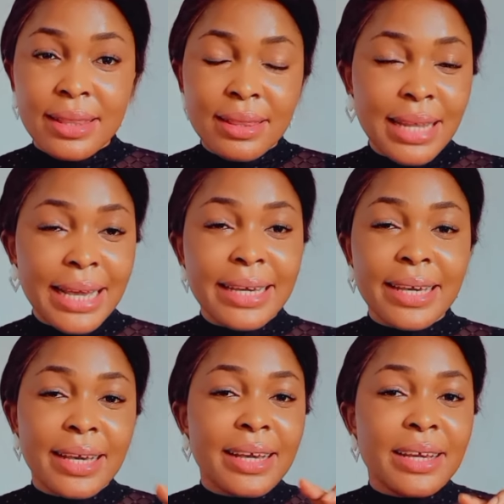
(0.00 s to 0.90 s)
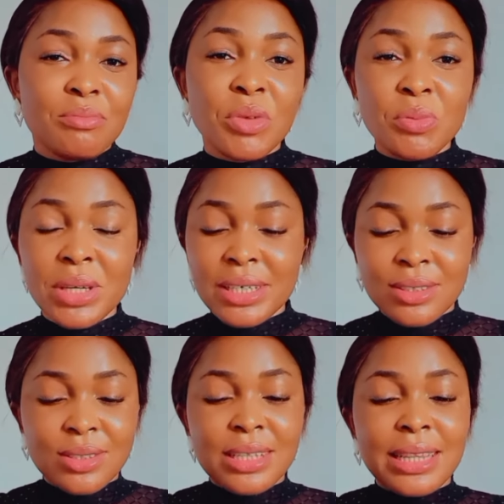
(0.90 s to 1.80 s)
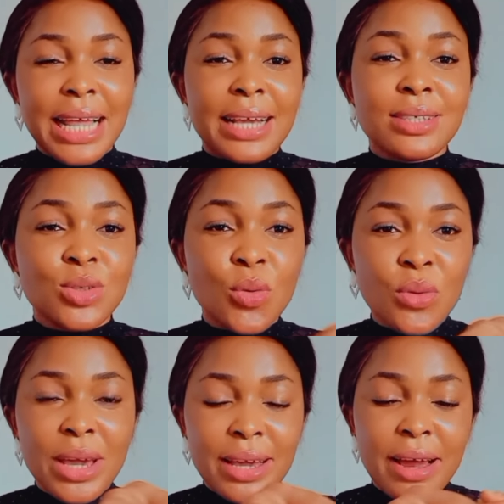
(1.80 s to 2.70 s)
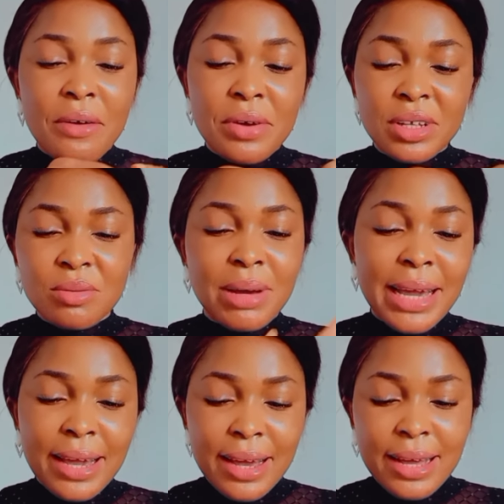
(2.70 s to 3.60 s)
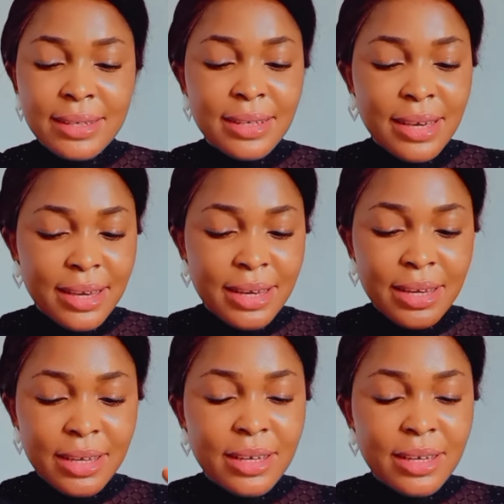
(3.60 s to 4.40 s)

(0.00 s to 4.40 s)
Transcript: Like maybe like somewhere around my hand here